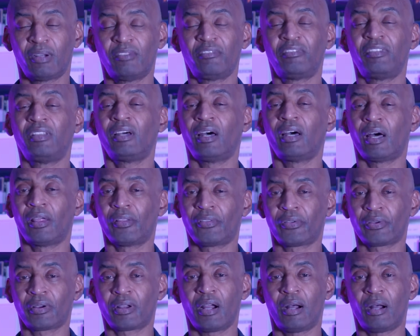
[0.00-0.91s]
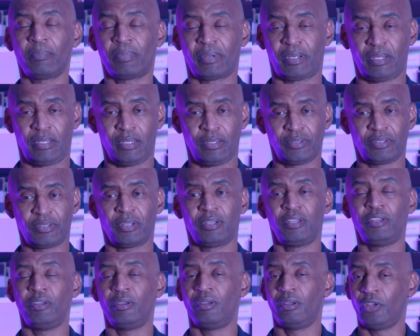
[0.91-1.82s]
of the other companies,
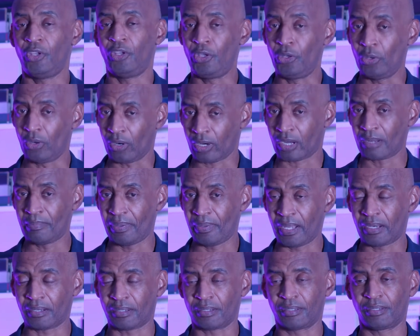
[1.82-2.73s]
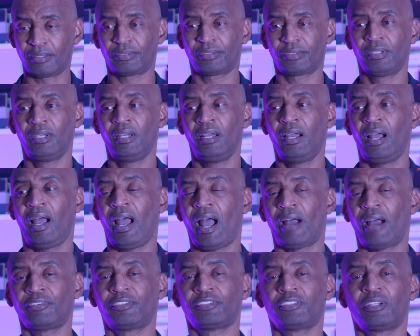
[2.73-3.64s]
your competitors,
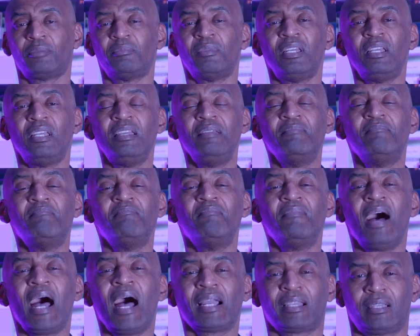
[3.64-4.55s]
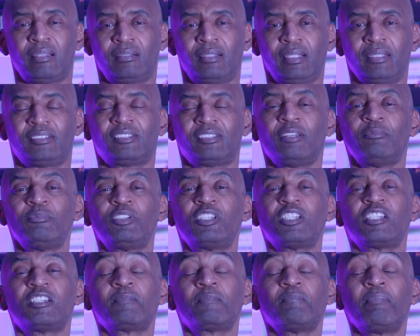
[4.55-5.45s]
have some immaculate, some
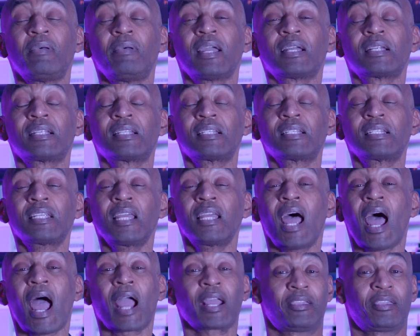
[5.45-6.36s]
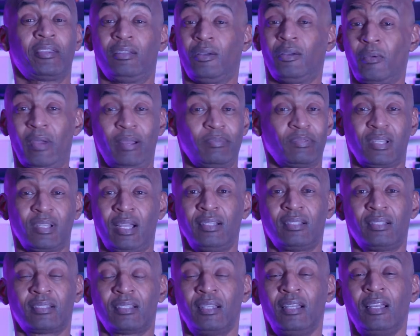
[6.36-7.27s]
spectacular
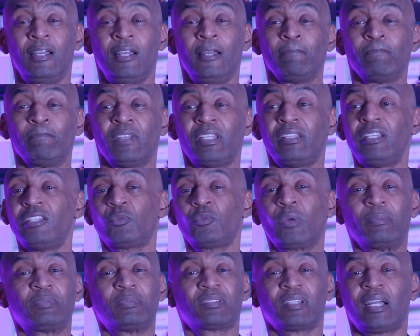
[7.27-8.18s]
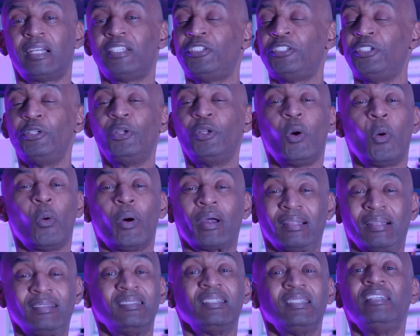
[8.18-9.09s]
websites. These websites, you don't want
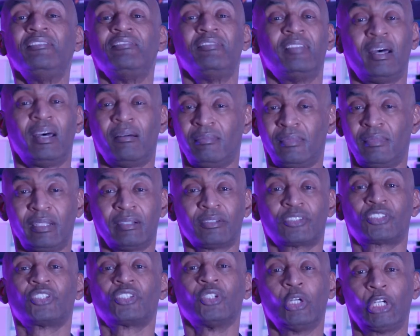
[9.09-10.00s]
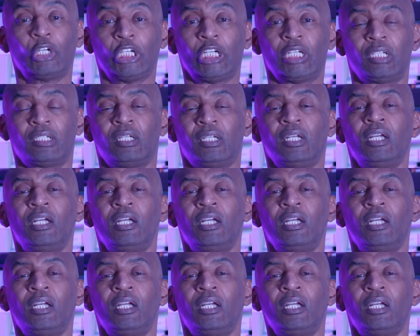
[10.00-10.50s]
to leave them. They're so good.